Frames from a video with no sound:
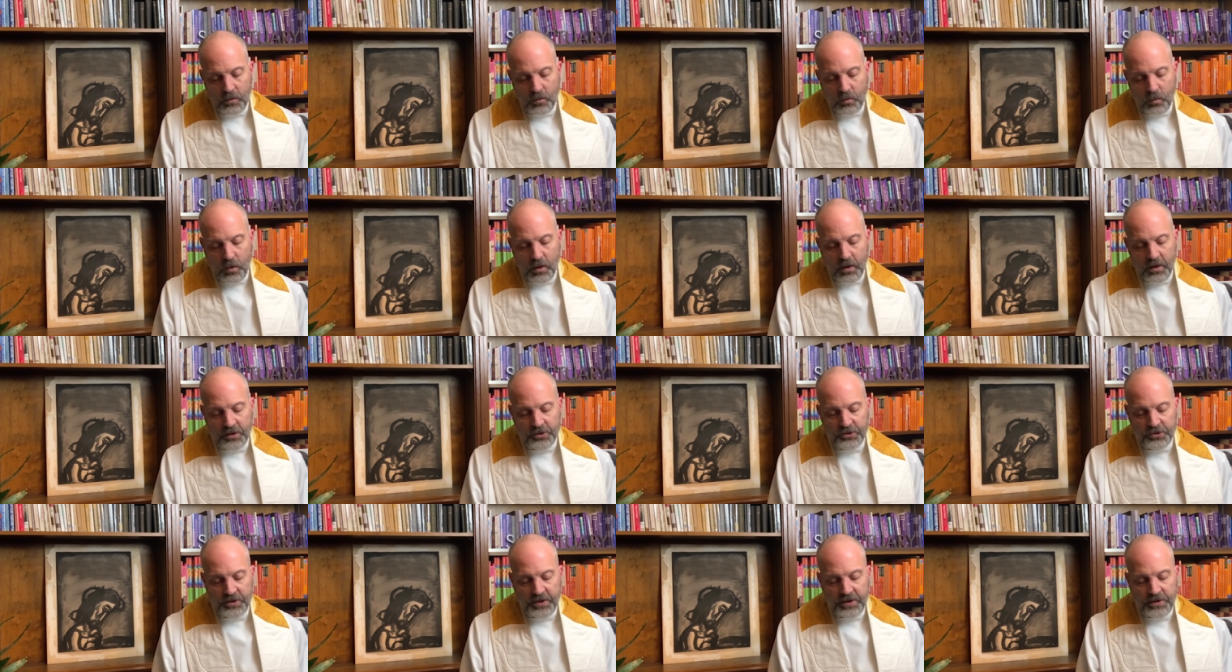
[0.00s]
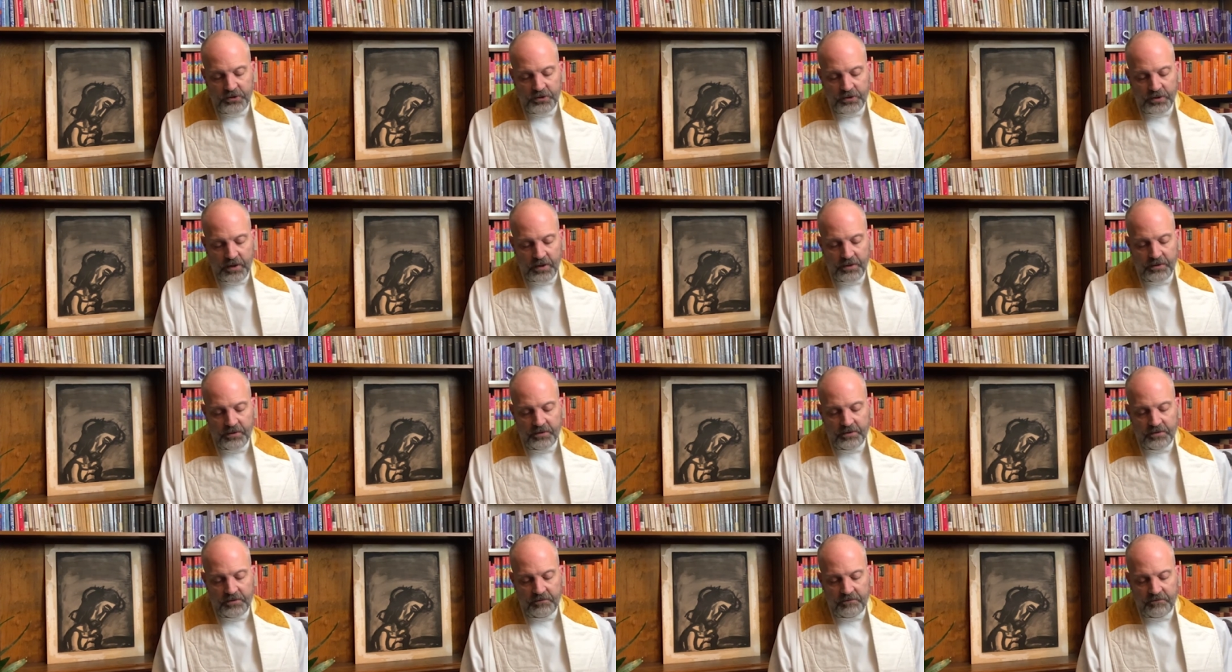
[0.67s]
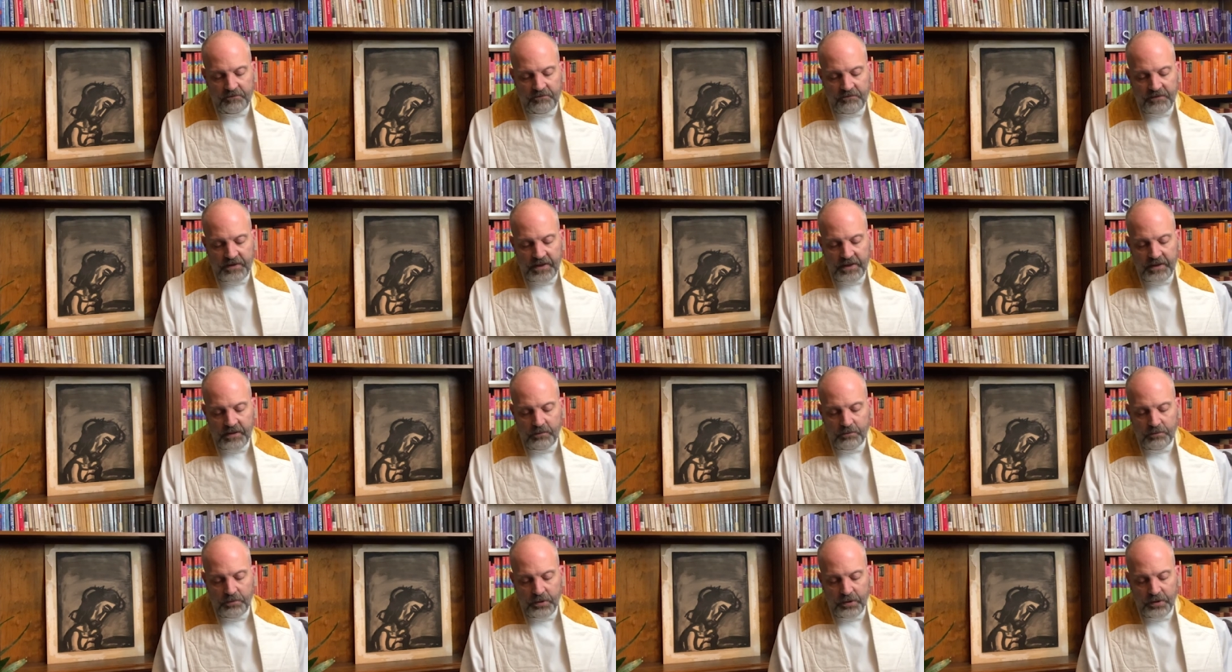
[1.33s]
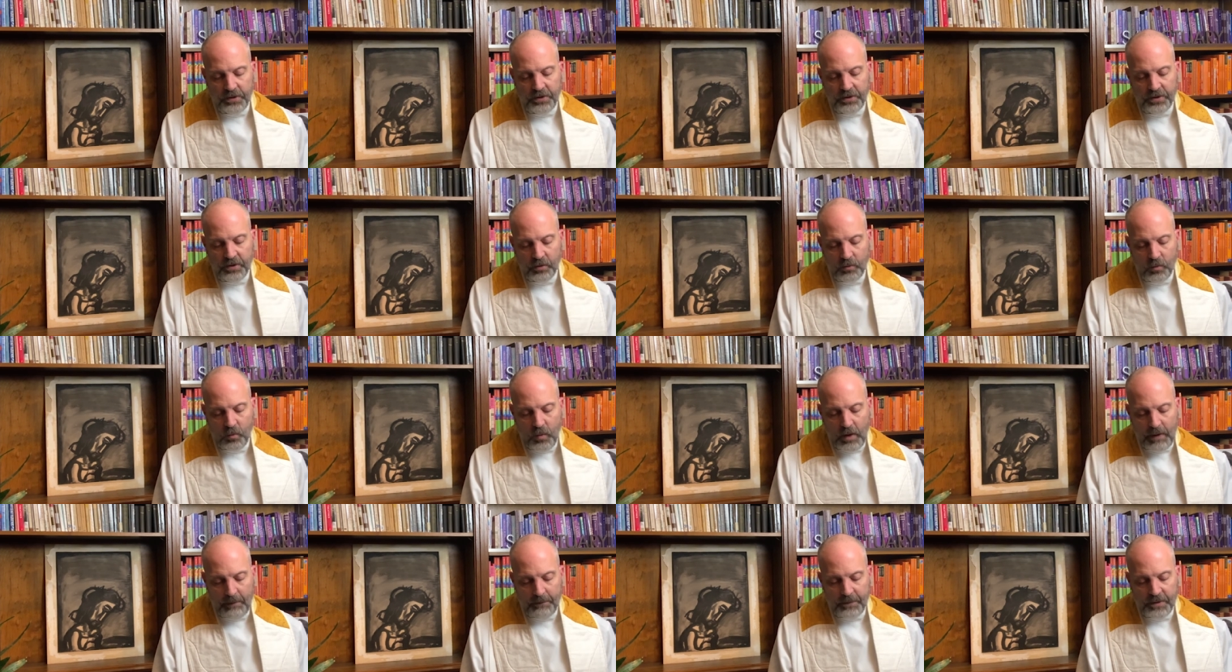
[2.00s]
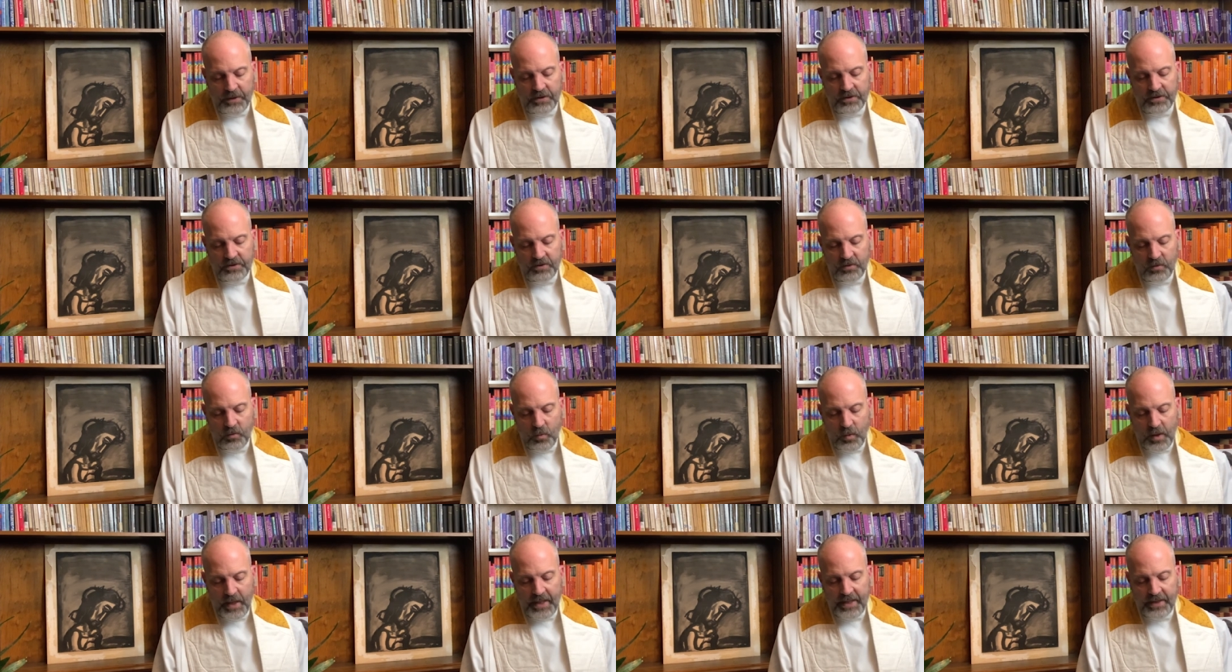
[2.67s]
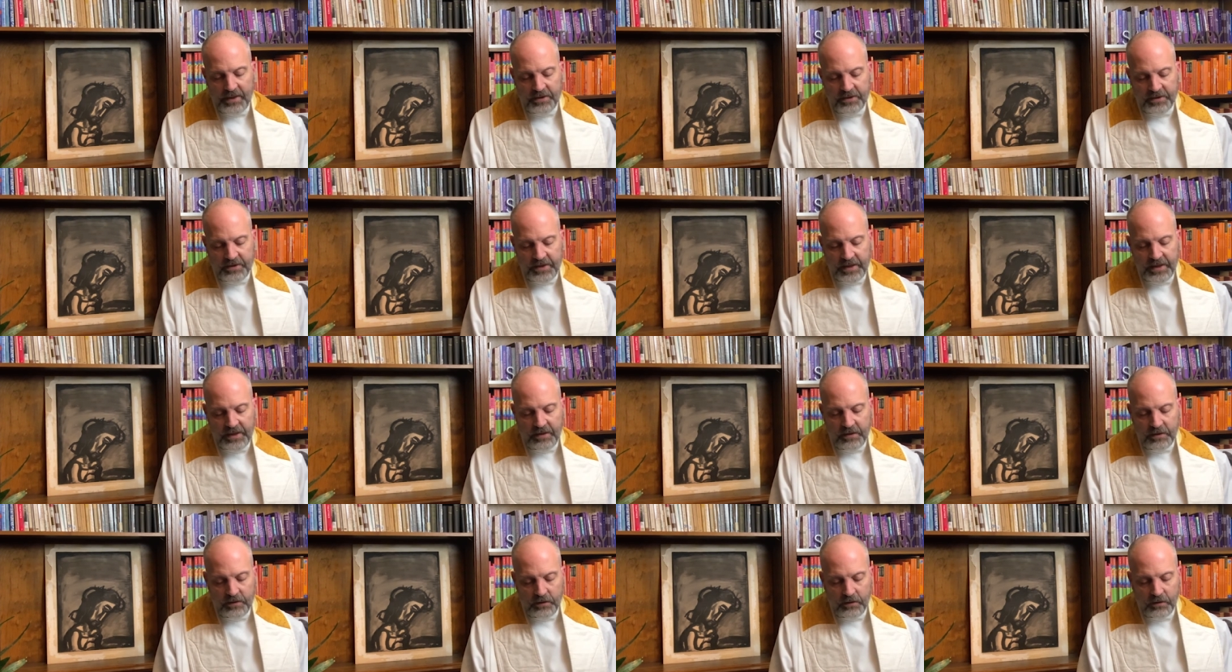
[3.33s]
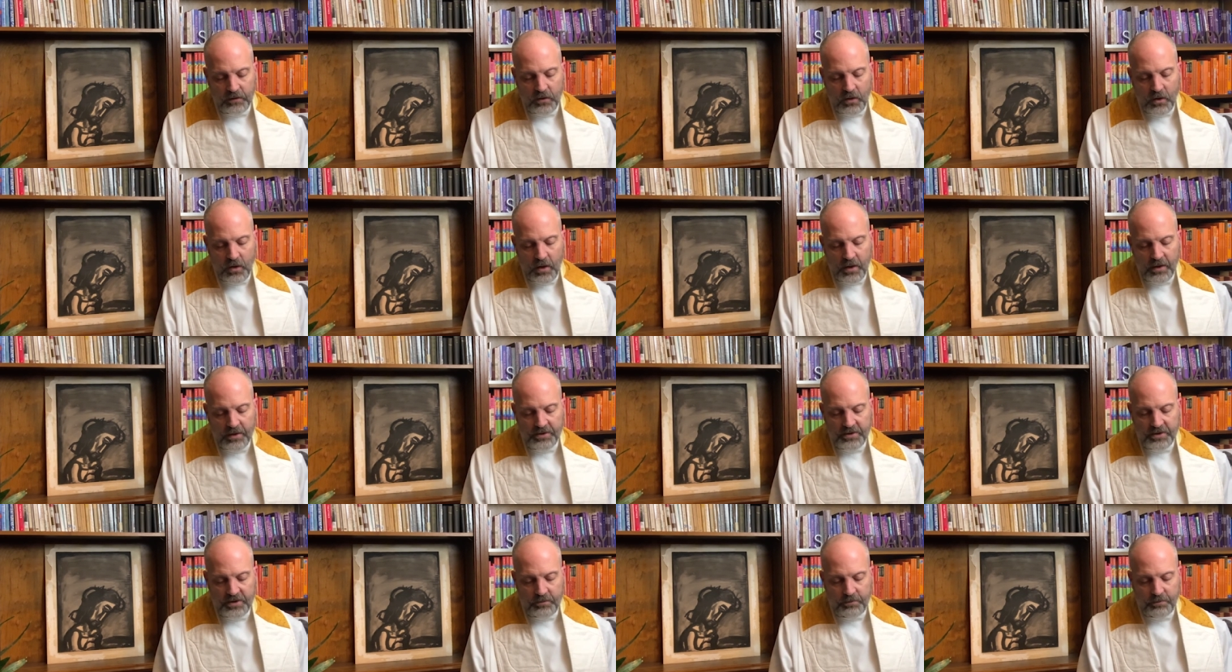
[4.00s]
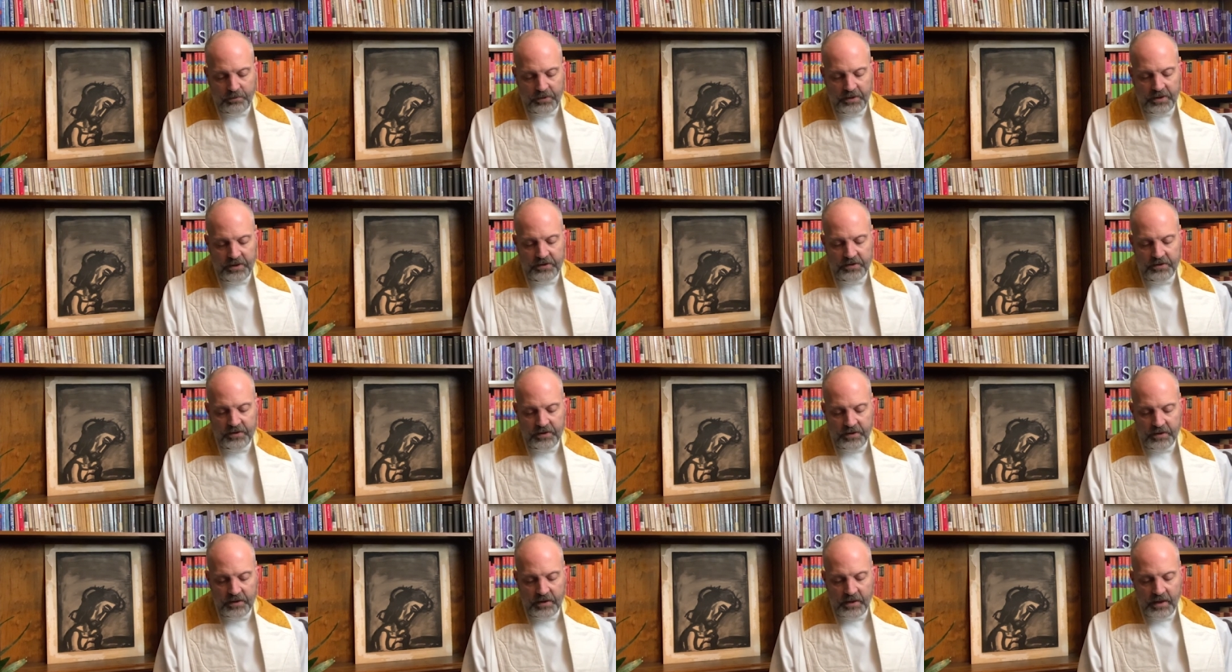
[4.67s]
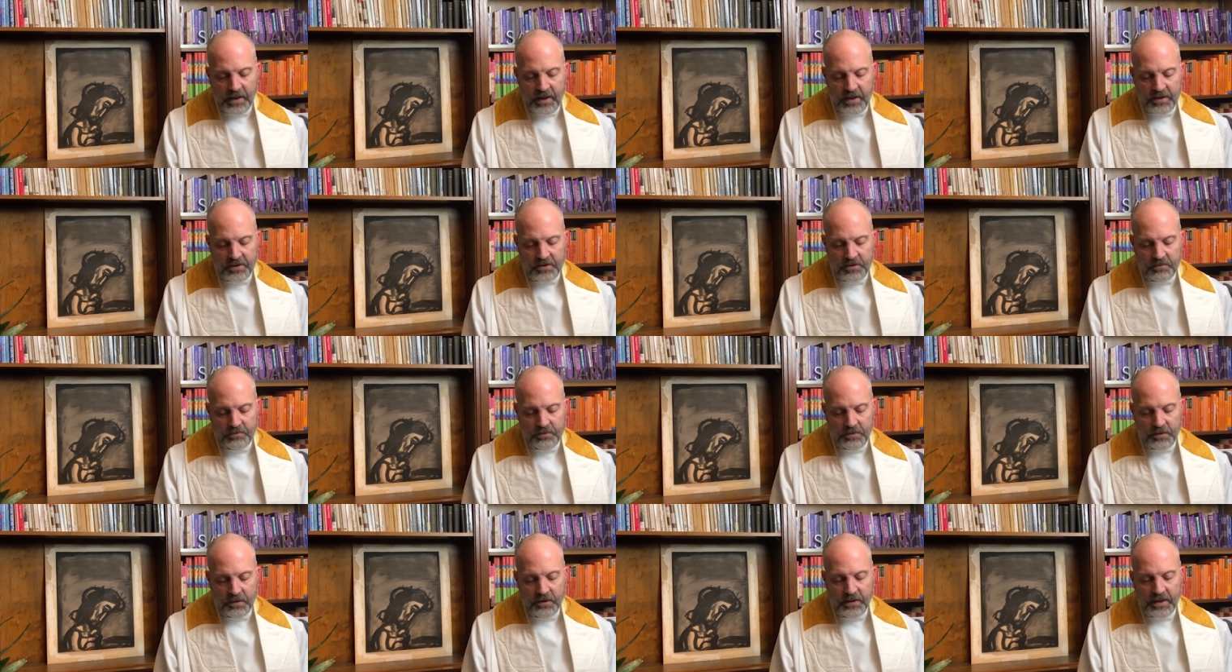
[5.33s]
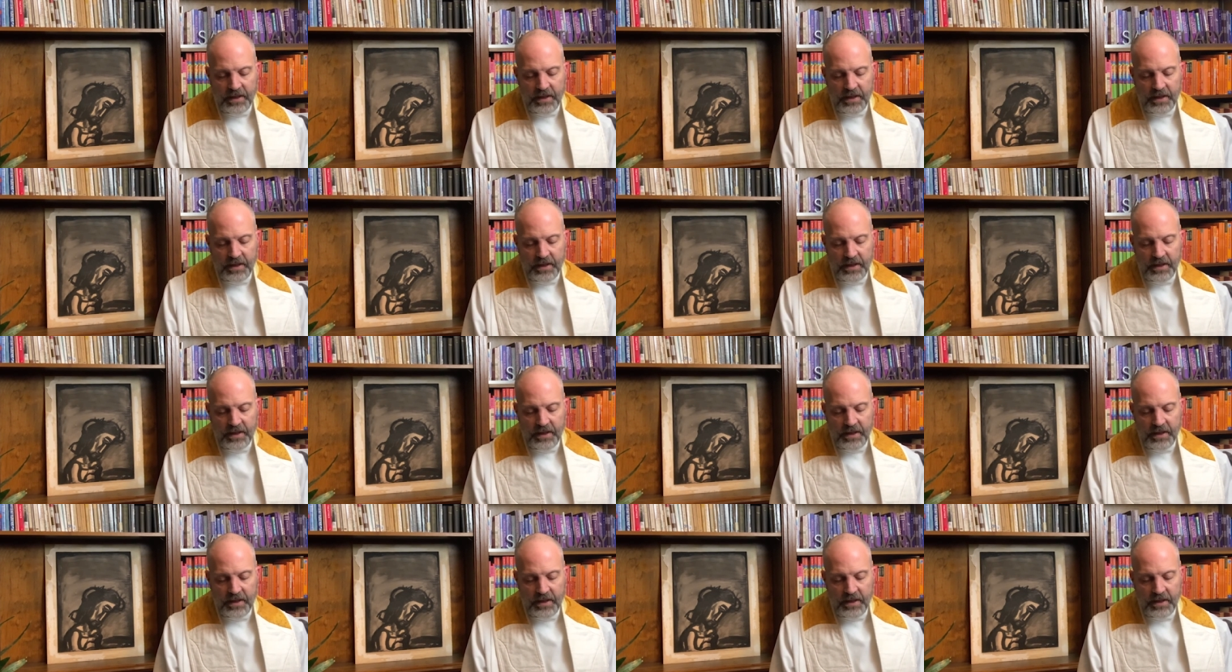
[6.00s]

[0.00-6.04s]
Wash each other's feet, put your weapons away, seek the lost, preach the gospel,